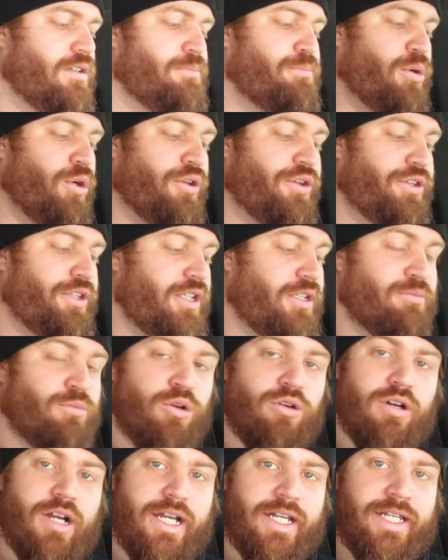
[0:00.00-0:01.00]
Both the
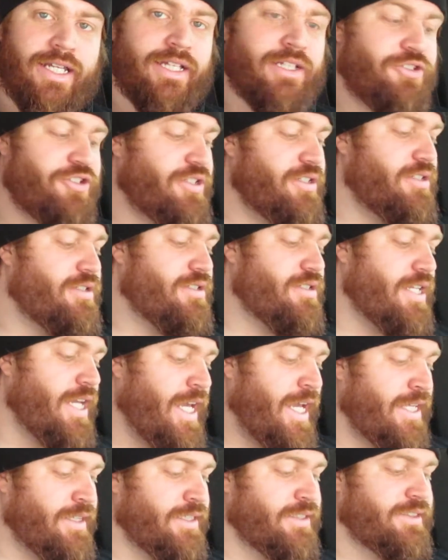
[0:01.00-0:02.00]
Moride hinges
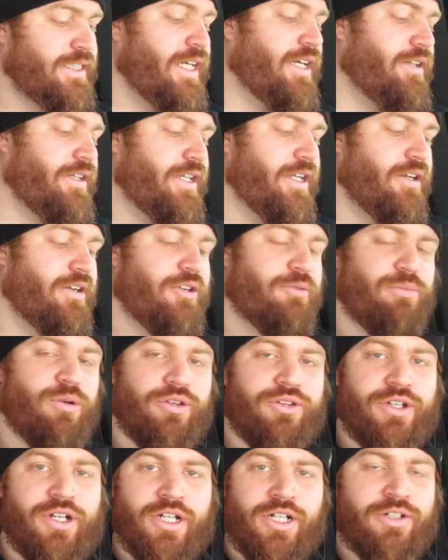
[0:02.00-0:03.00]
and the tire carry,
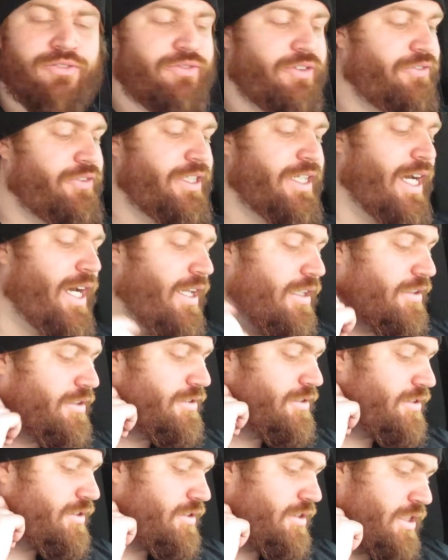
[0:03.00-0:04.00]
both
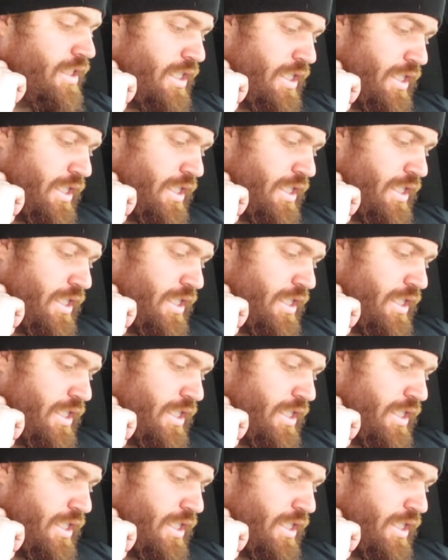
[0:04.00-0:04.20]
$150.